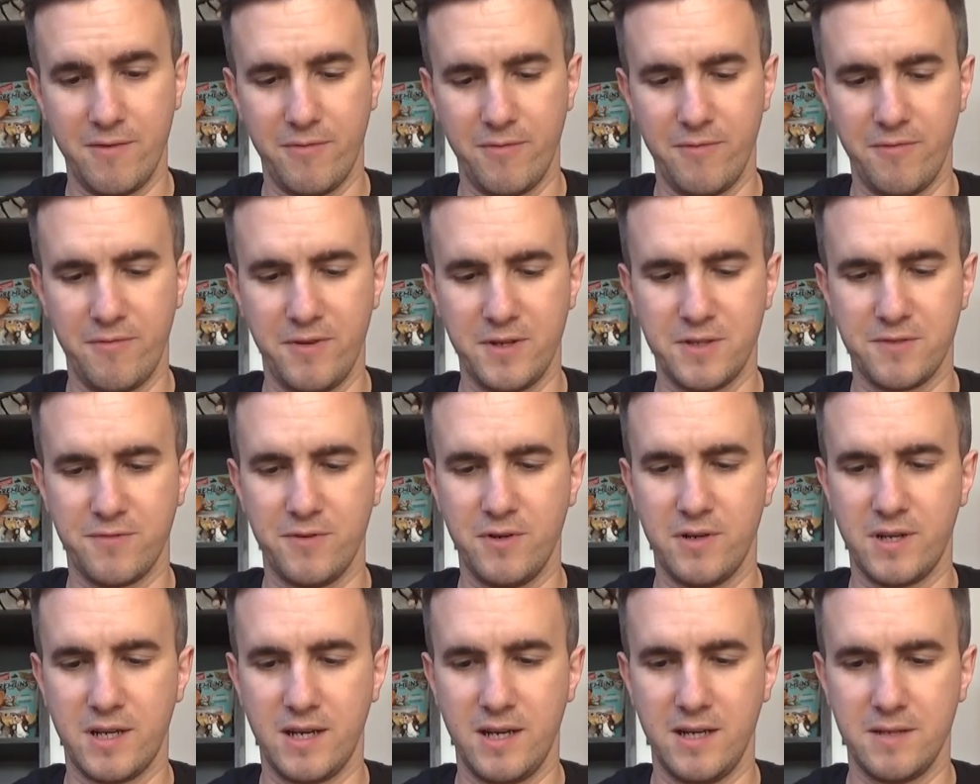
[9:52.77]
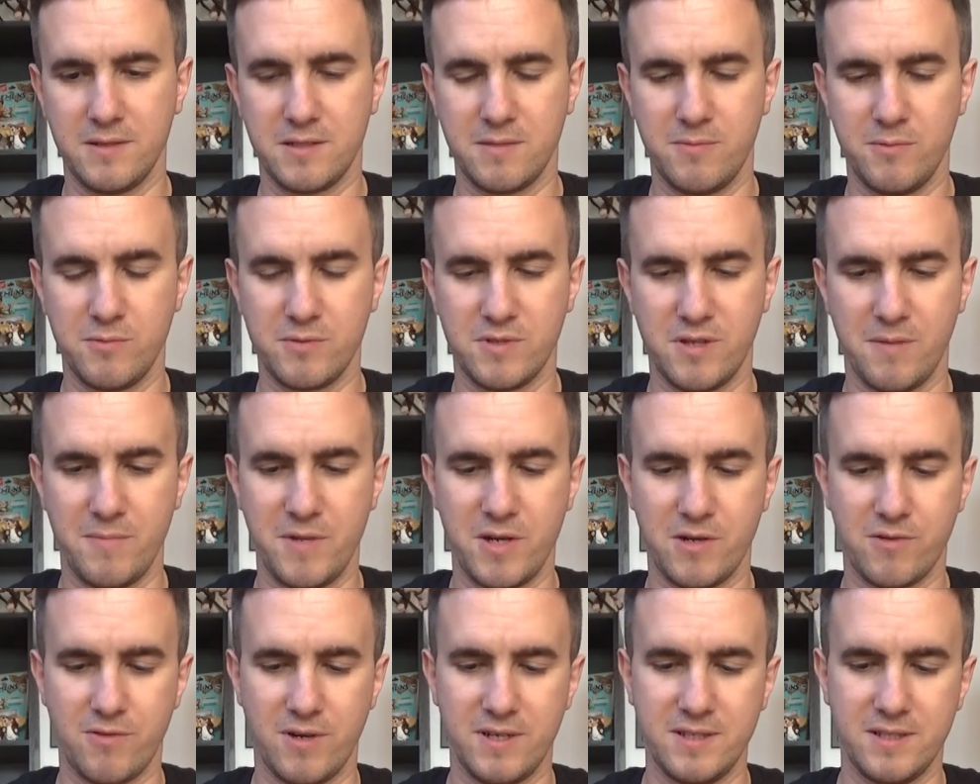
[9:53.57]
from Fistful of Collectibles. Done me
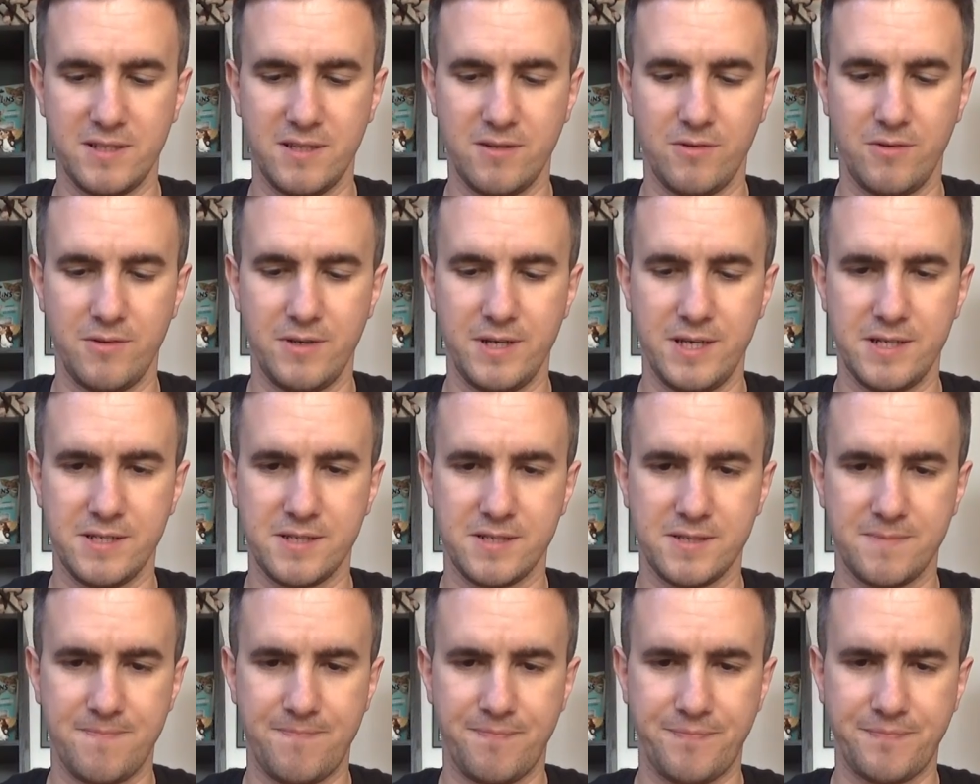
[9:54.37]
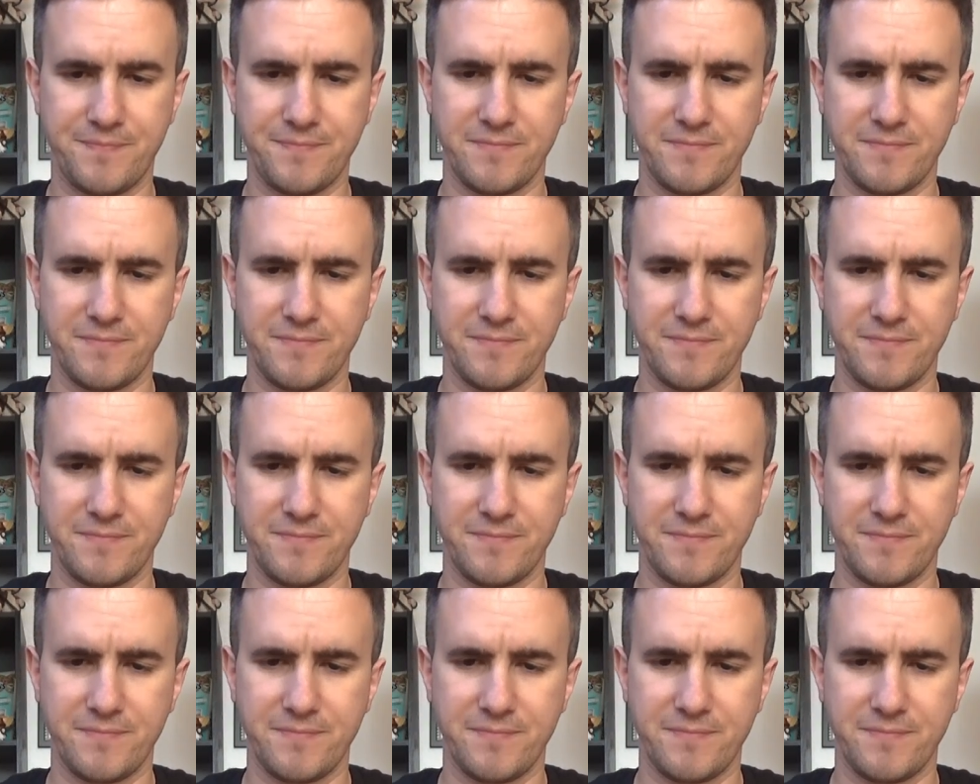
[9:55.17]
a great deal on this.